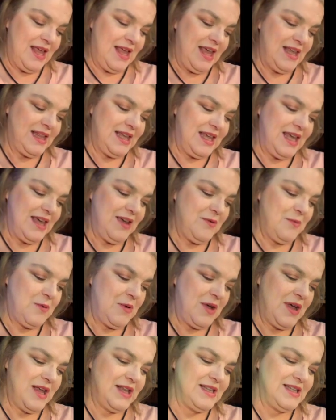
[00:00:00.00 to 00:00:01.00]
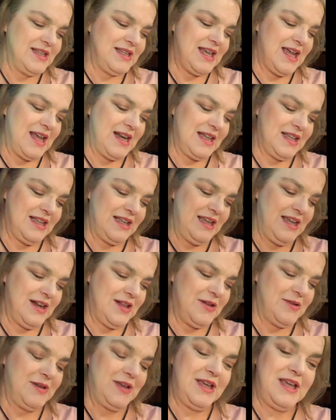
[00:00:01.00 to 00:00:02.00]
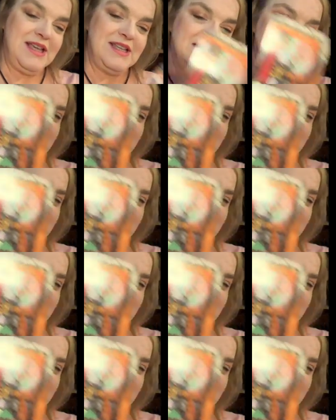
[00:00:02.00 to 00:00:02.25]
And the King of Wands is kind of, you know, he's